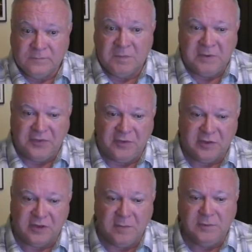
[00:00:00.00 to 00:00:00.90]
But there are
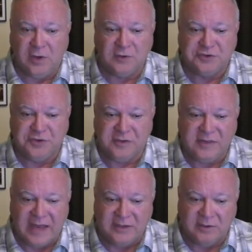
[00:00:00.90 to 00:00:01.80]
some cultures
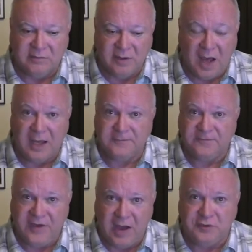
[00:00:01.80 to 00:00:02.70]
that do not
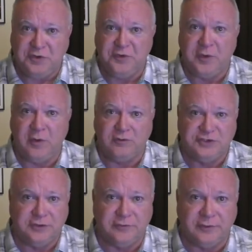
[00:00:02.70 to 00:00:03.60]
value their own
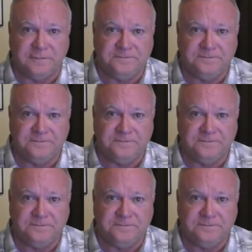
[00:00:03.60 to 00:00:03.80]
children.